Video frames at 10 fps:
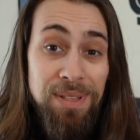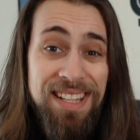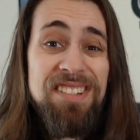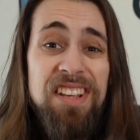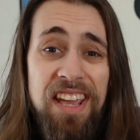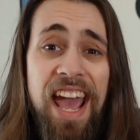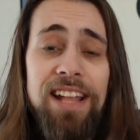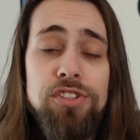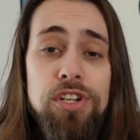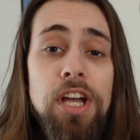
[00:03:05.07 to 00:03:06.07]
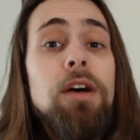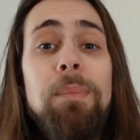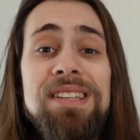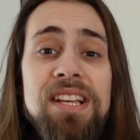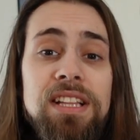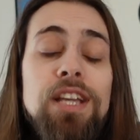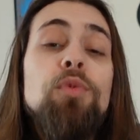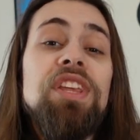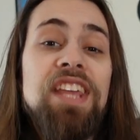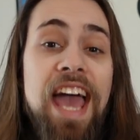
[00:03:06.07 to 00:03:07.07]
But there's a catch. Basically,
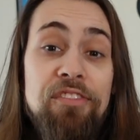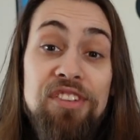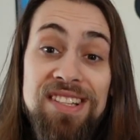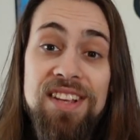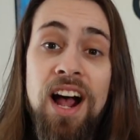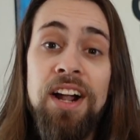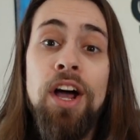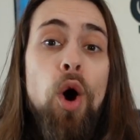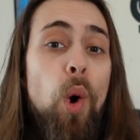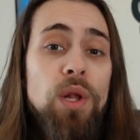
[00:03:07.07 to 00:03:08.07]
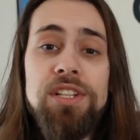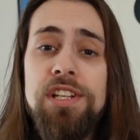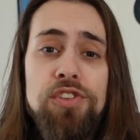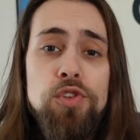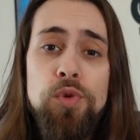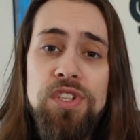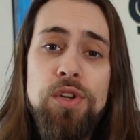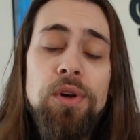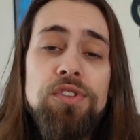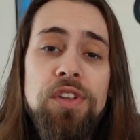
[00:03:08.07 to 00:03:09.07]
with FSR, all you need to do is
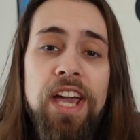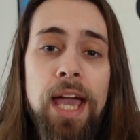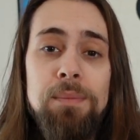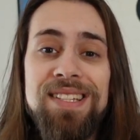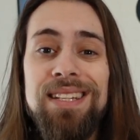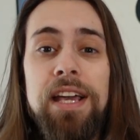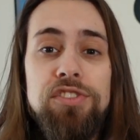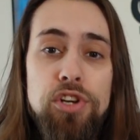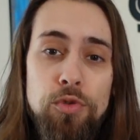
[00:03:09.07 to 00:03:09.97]
go into the game, select your